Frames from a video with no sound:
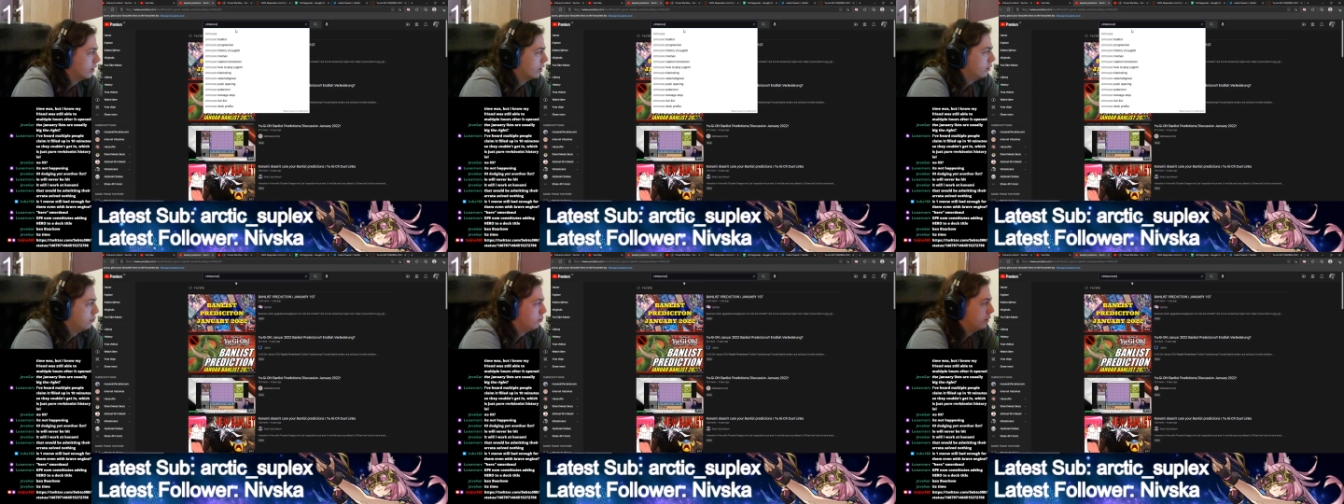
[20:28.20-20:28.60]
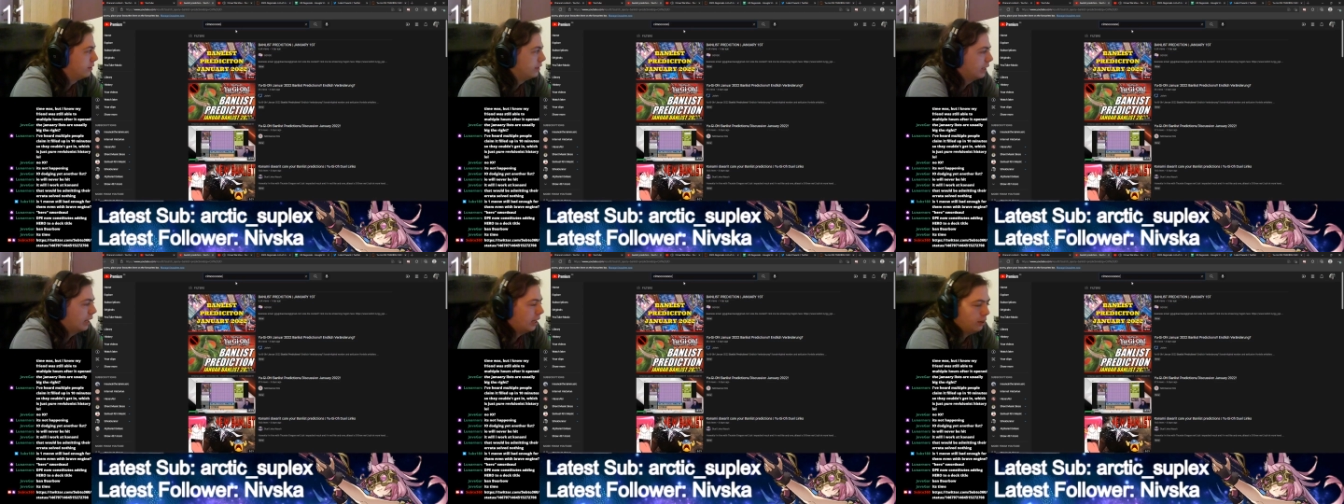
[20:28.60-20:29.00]
But
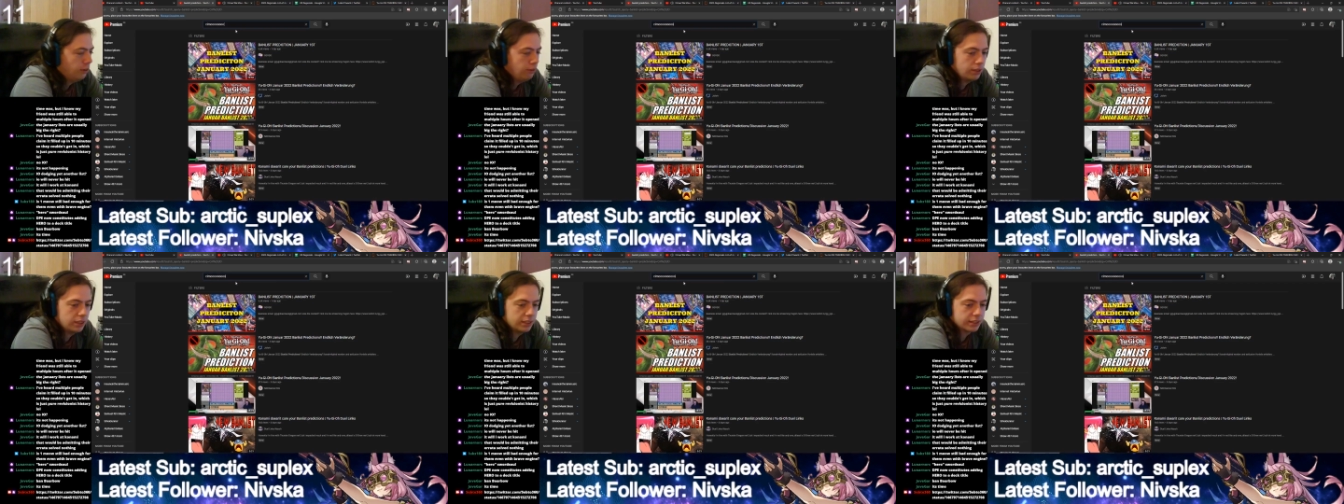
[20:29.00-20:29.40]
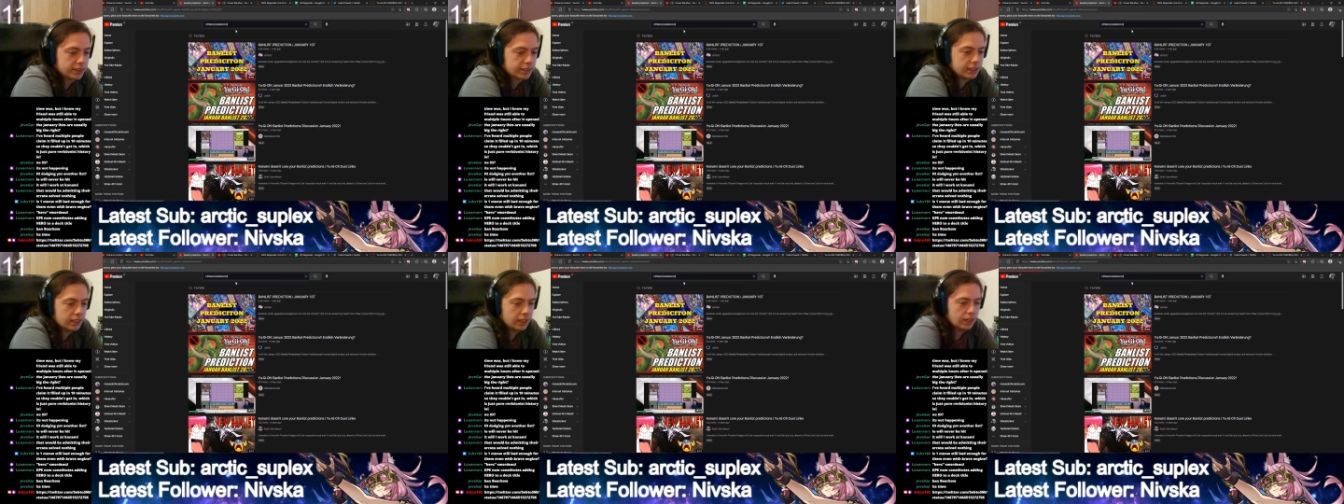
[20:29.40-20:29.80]
now it's
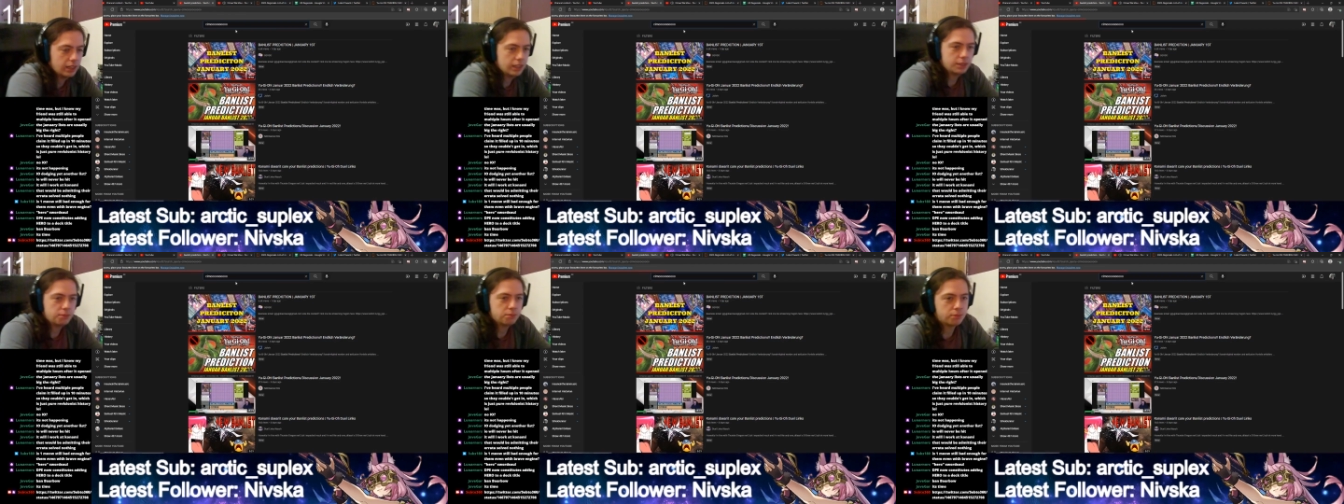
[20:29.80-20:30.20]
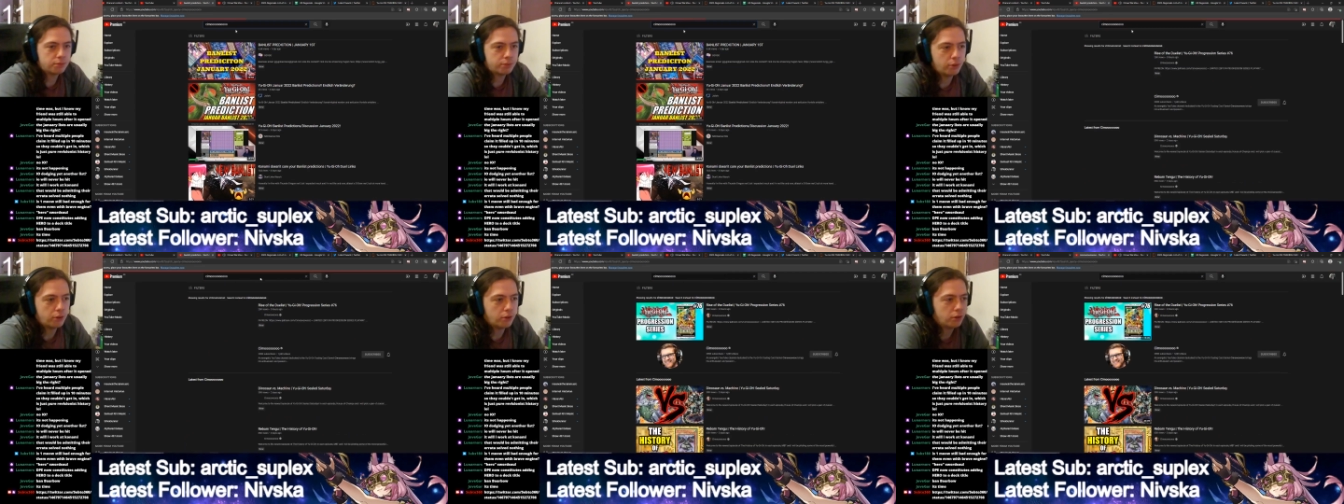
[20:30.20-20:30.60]
time
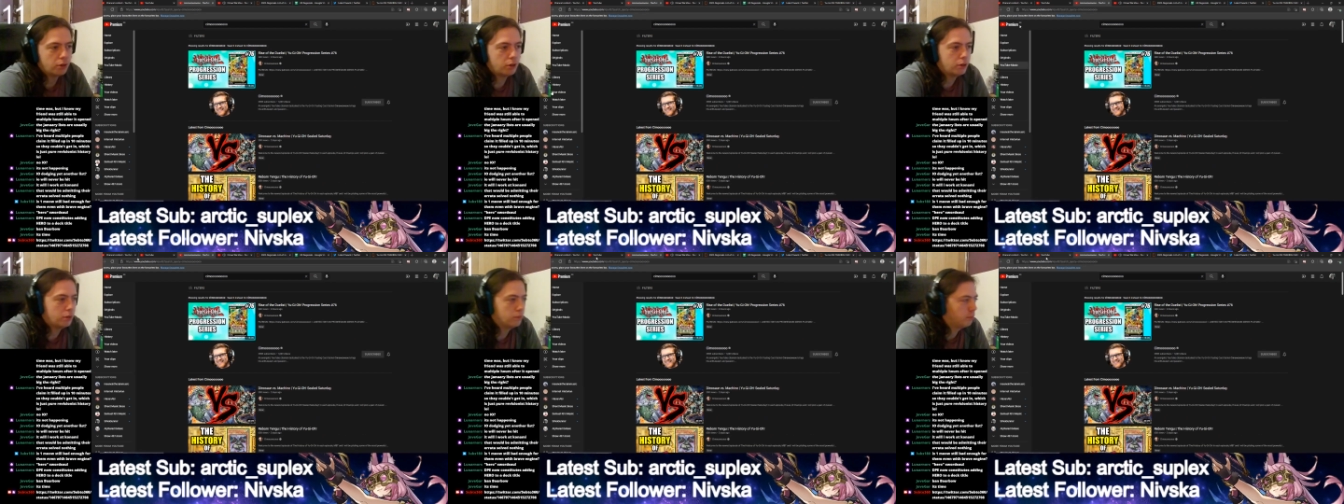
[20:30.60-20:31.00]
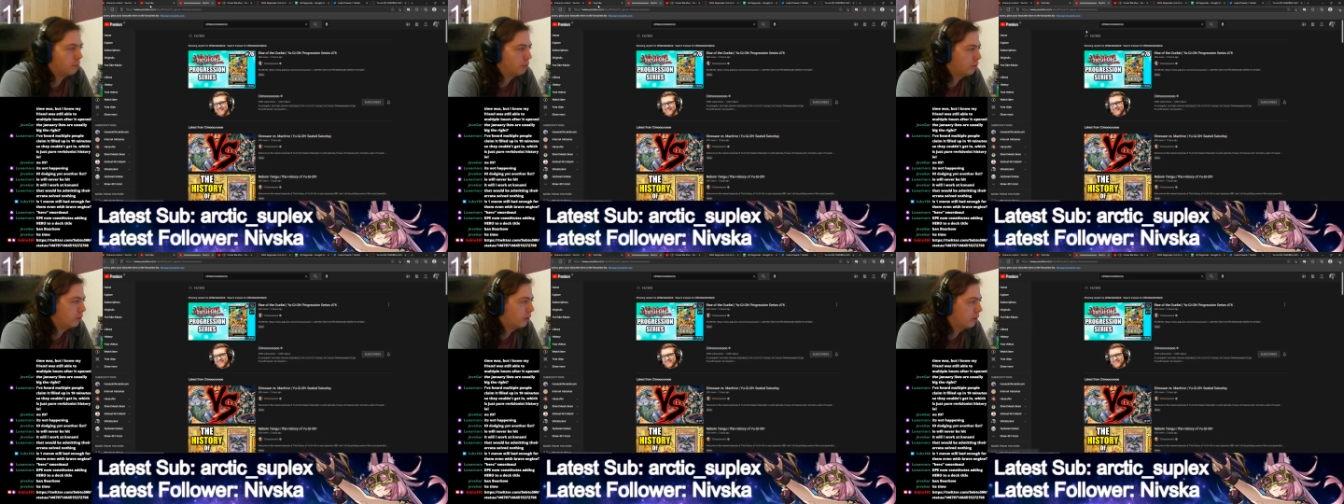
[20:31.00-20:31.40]
for
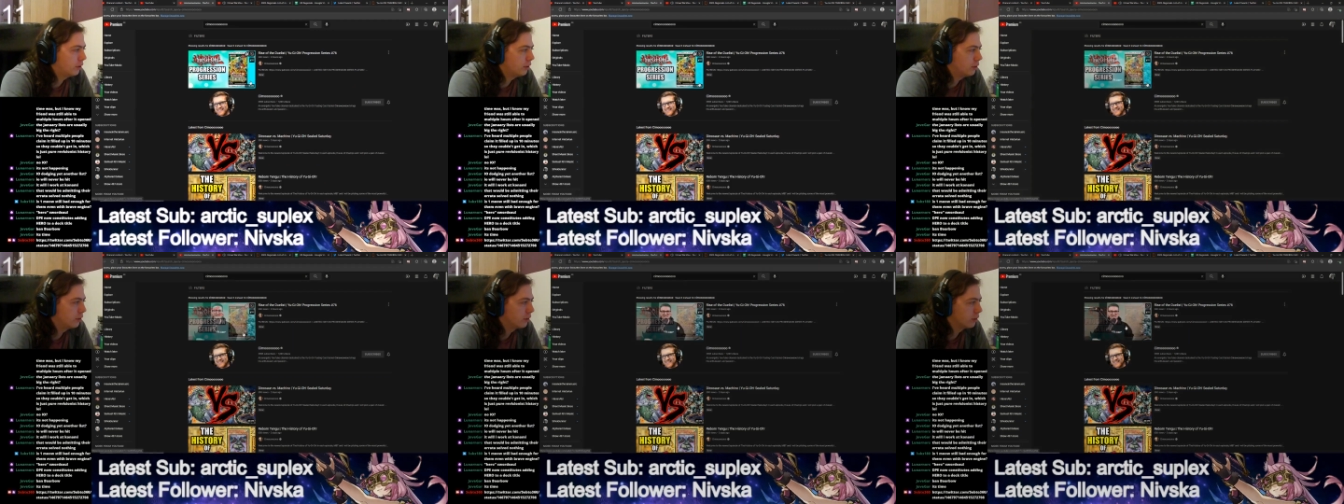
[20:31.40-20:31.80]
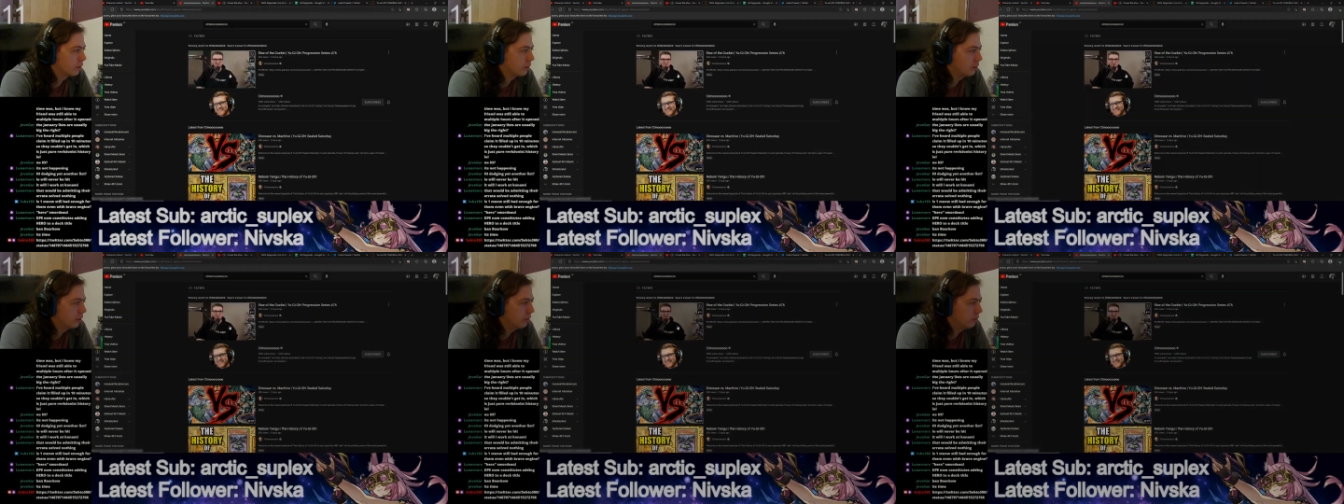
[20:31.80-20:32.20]

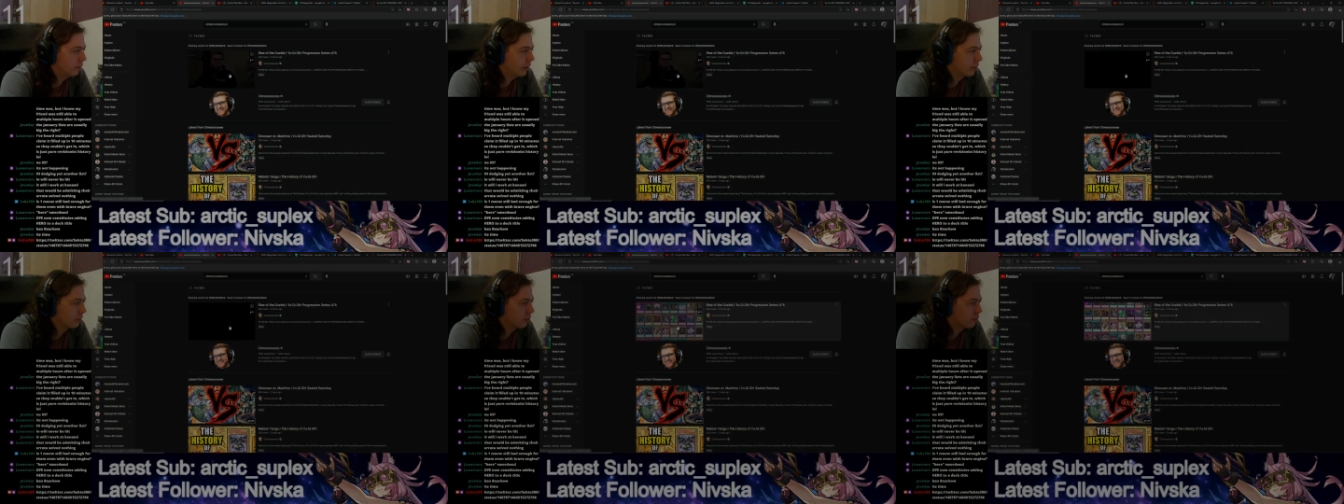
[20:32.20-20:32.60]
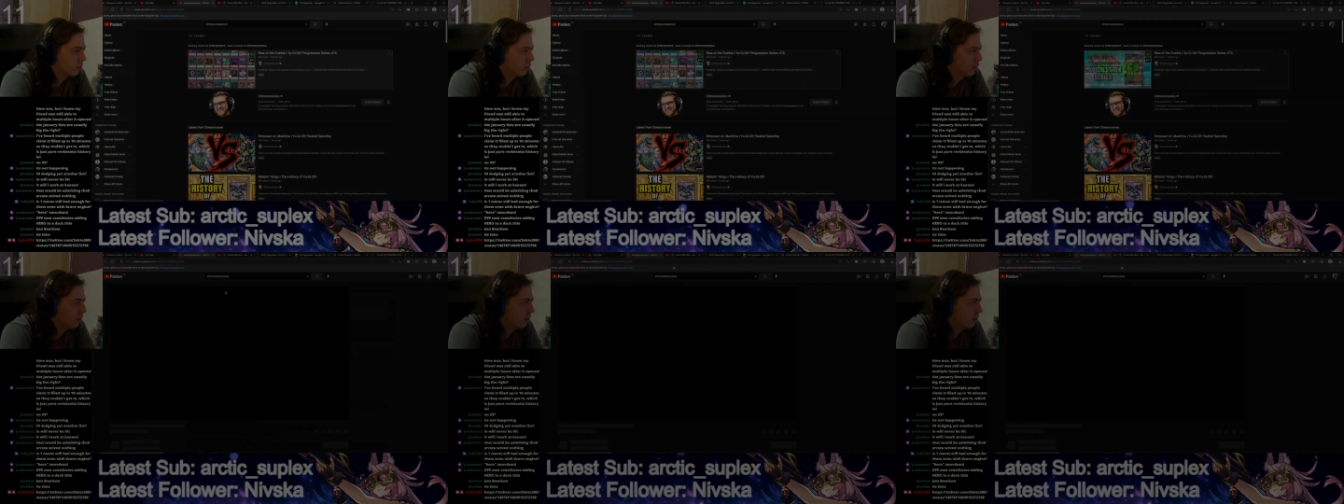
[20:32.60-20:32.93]
progression.